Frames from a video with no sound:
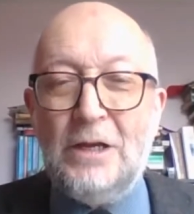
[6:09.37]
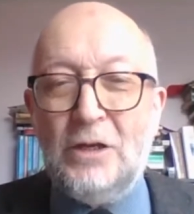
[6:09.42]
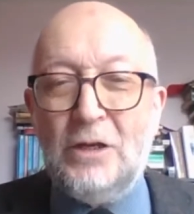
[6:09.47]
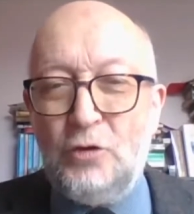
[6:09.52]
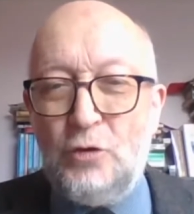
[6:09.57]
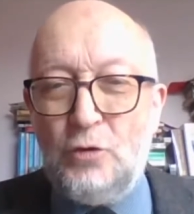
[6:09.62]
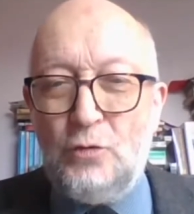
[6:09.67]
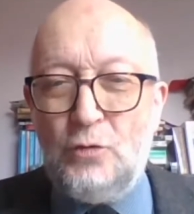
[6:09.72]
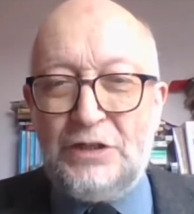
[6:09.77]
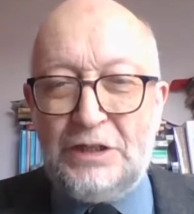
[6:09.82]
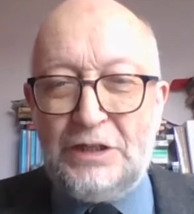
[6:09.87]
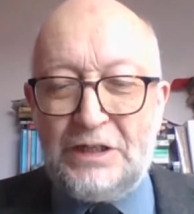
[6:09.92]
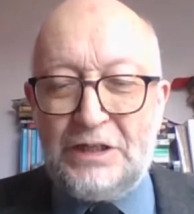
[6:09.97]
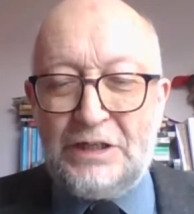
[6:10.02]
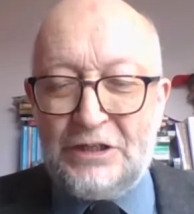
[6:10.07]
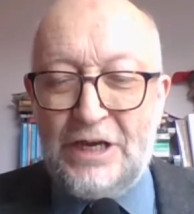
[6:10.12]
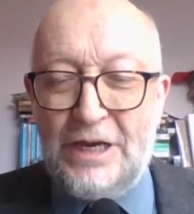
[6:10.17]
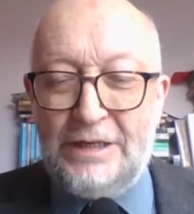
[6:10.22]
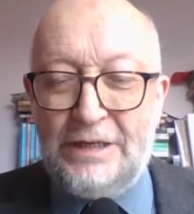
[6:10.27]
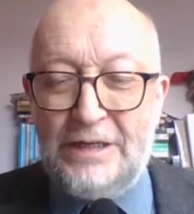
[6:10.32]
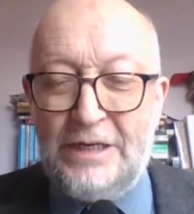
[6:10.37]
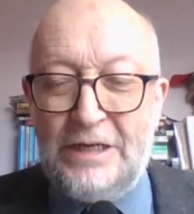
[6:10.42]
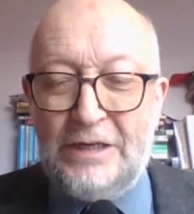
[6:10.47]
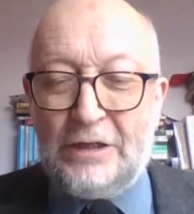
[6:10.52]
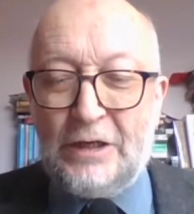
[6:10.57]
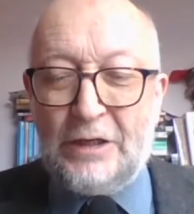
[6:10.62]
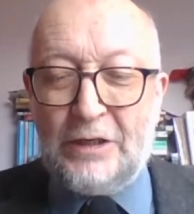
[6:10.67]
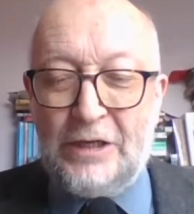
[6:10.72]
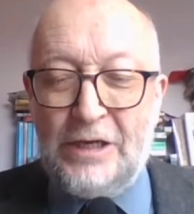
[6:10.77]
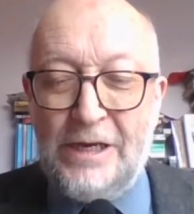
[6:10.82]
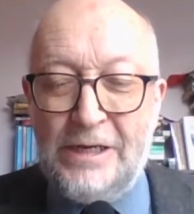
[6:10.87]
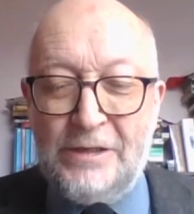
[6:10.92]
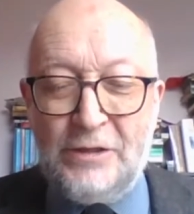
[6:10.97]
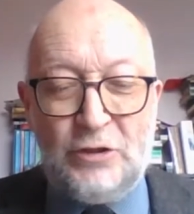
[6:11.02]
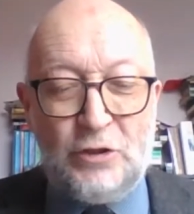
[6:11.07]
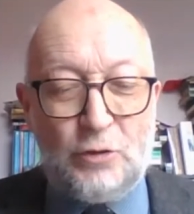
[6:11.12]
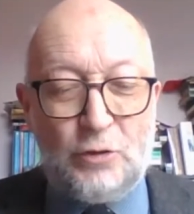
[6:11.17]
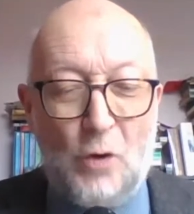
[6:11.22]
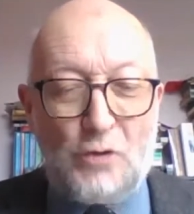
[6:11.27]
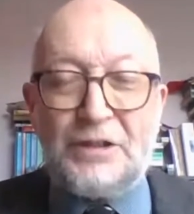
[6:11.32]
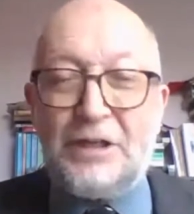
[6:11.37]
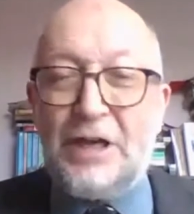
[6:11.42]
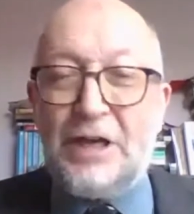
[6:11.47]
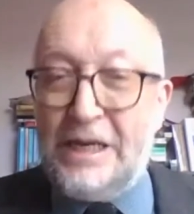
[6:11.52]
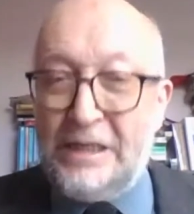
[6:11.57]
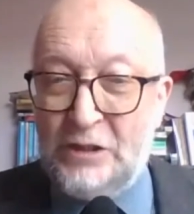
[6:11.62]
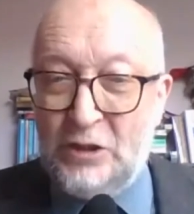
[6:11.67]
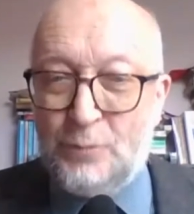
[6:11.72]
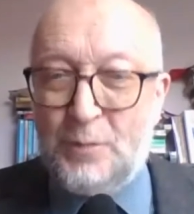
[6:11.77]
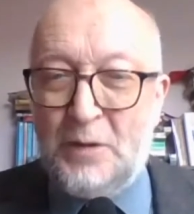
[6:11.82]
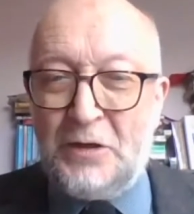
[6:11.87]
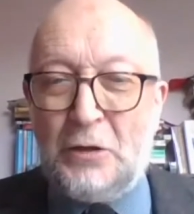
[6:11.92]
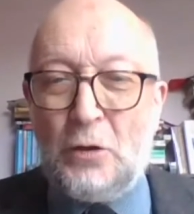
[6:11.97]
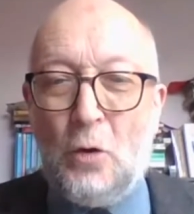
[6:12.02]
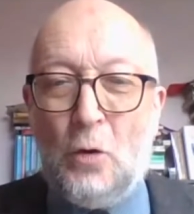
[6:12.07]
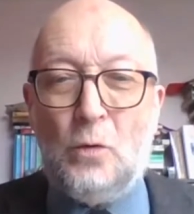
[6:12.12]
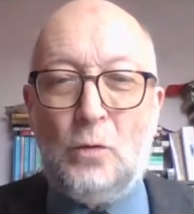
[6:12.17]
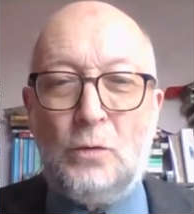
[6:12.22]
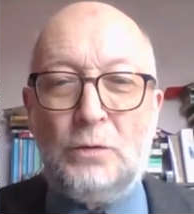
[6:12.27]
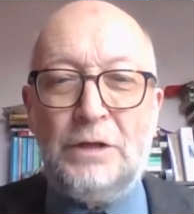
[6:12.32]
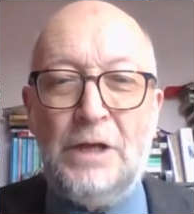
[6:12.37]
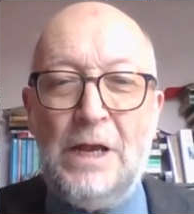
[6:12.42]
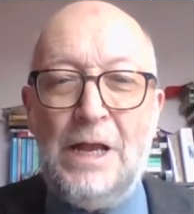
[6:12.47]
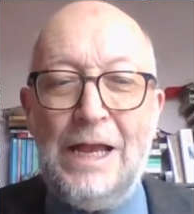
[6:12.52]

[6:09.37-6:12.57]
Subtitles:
using a technique akin to what came to be called,